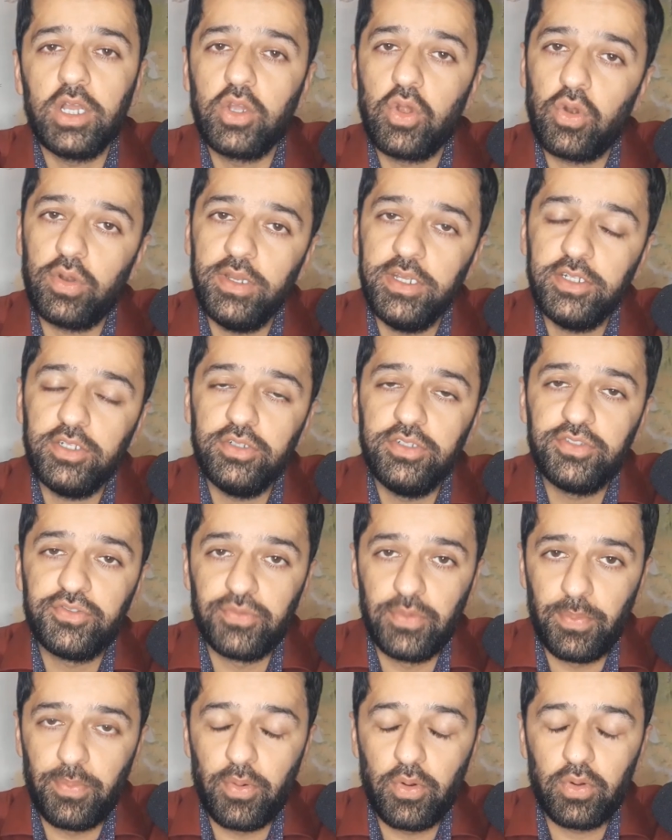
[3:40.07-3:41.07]
According to this
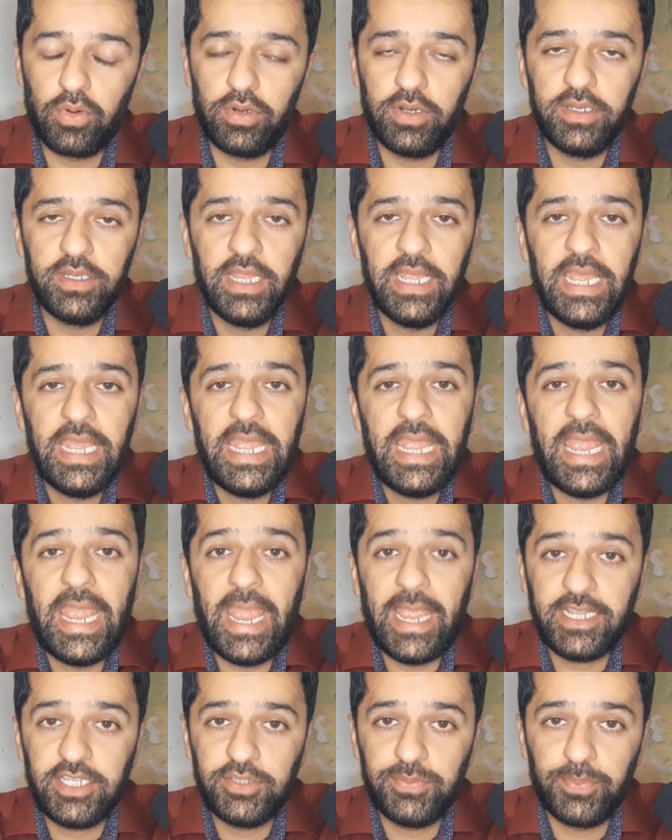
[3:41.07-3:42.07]
report,
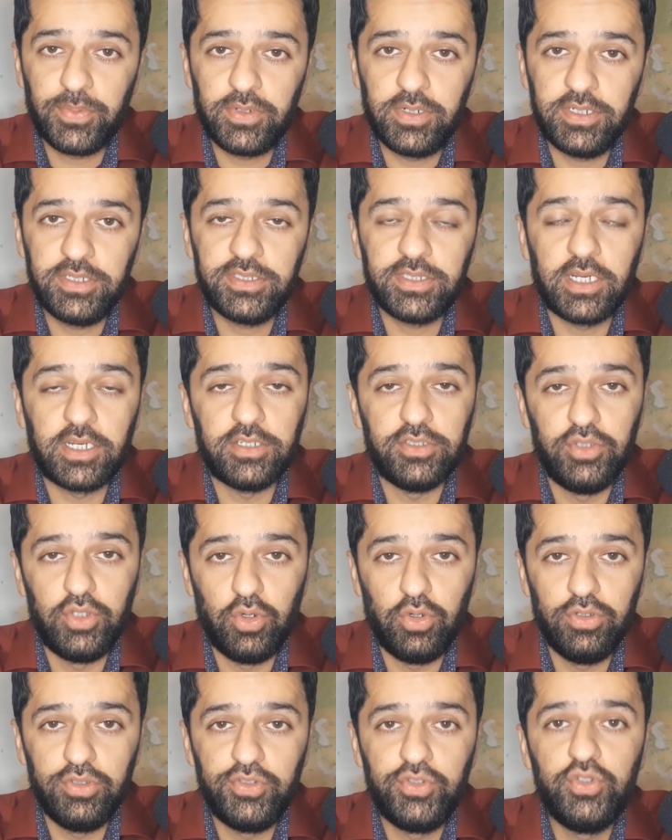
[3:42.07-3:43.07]
experts are
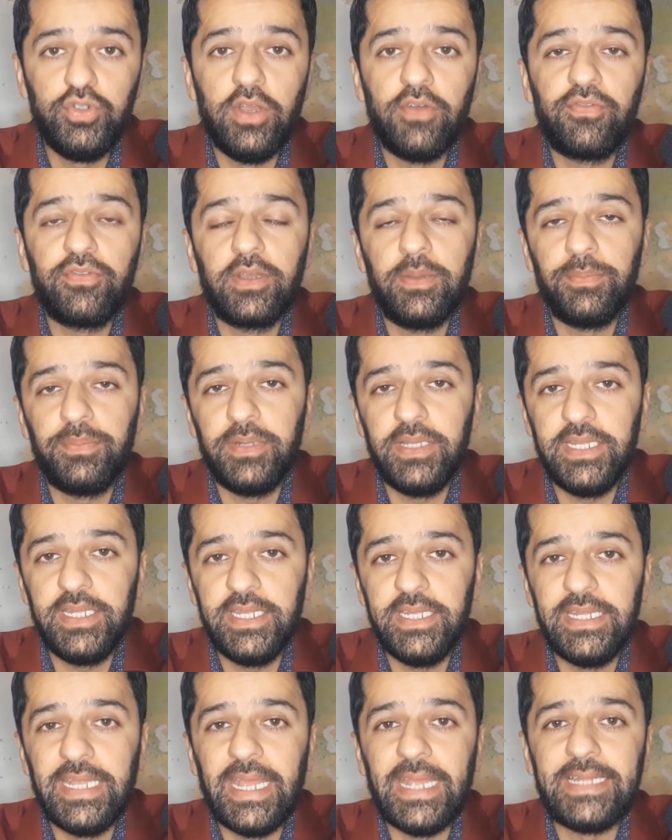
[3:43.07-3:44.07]
those who have
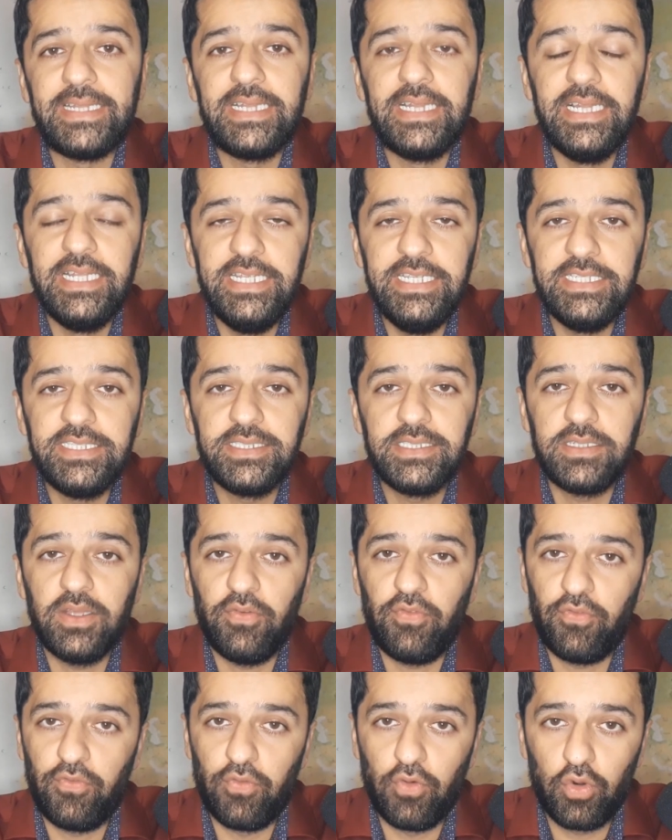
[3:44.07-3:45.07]
completed at least
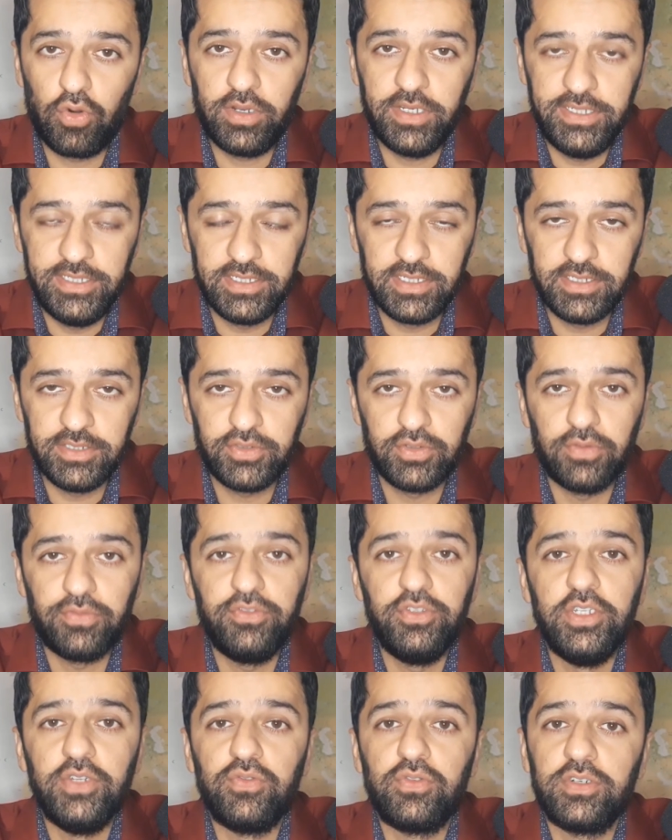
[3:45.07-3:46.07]
4 years of
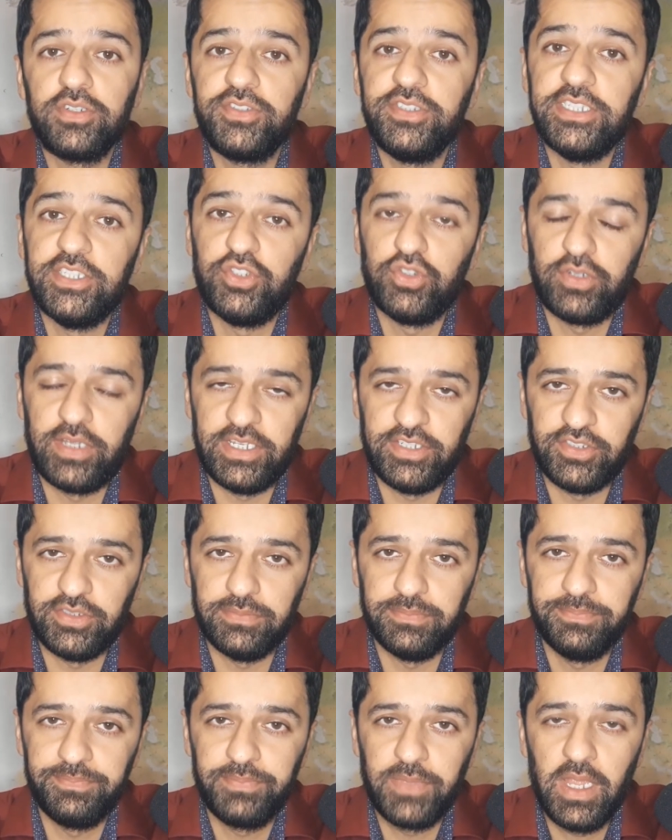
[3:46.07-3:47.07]
university
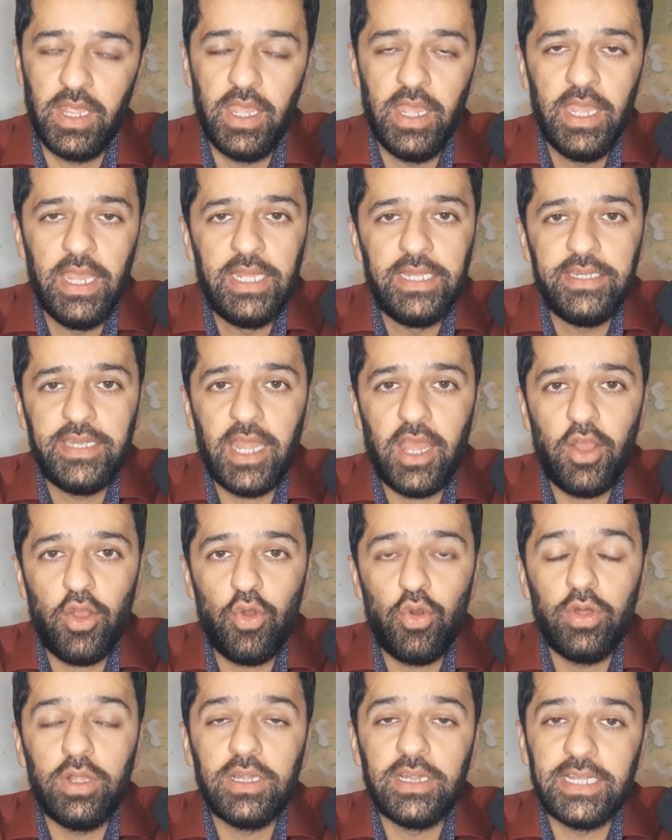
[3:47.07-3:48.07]
education.
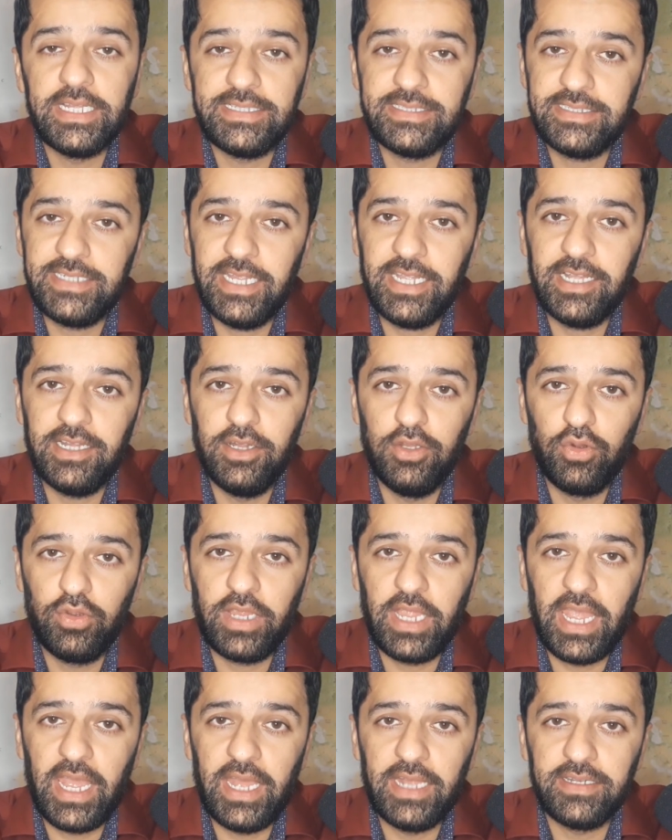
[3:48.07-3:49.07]
Now, let's take a
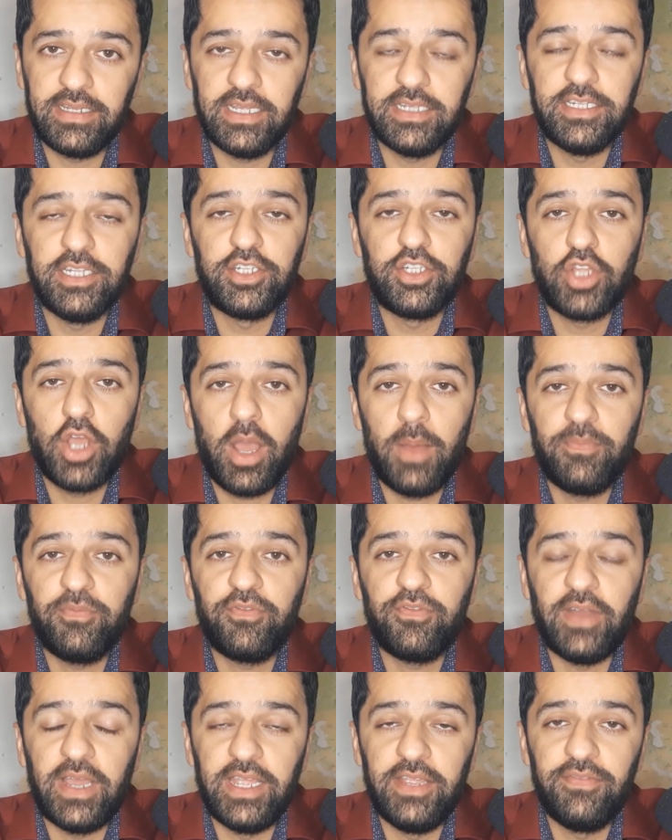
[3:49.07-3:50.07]
look at the top
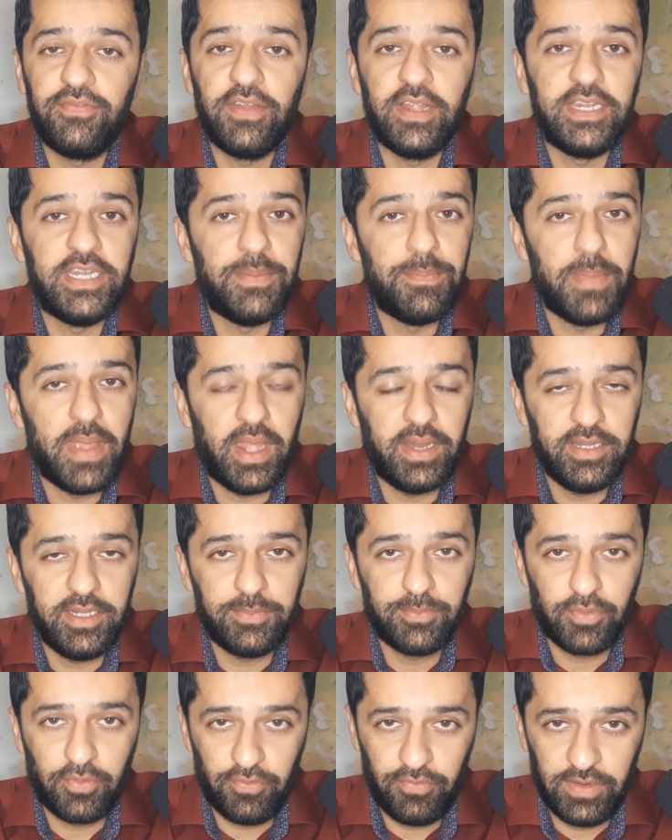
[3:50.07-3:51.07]
5
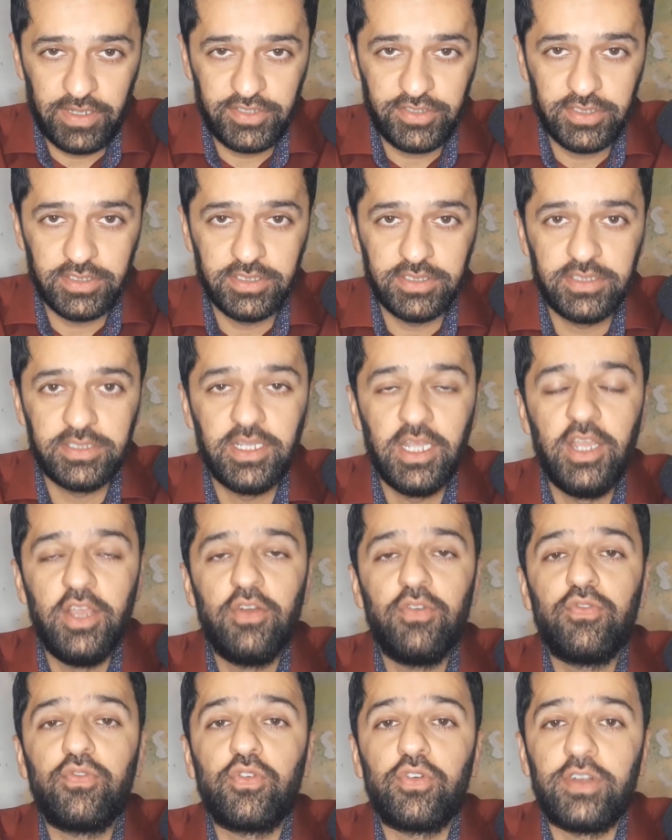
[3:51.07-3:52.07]
demanded professions
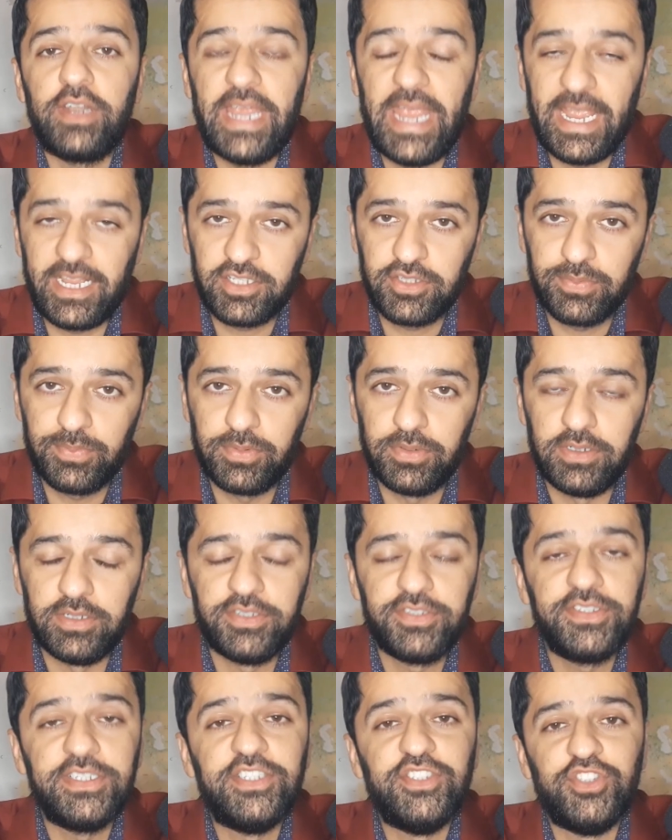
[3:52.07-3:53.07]
for
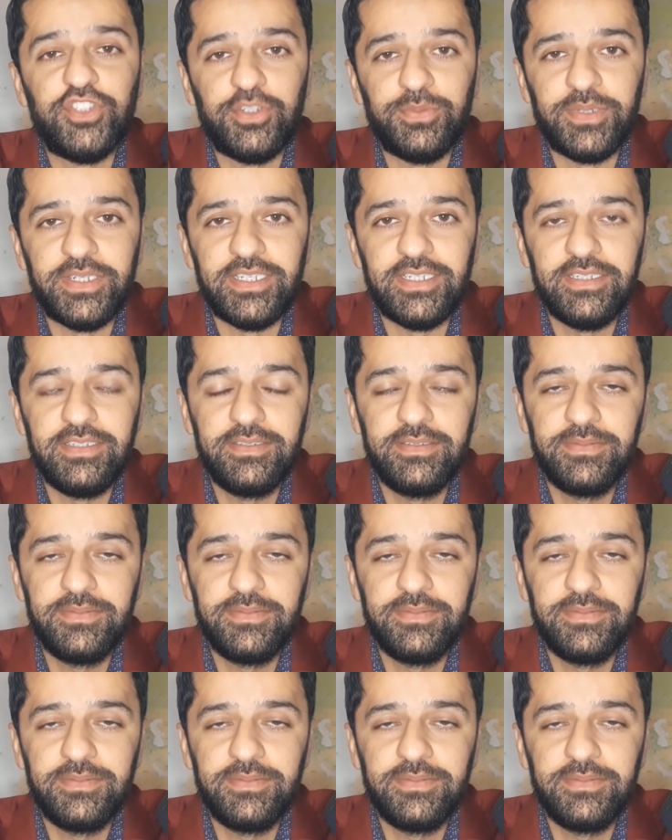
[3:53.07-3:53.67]
experts in Germany.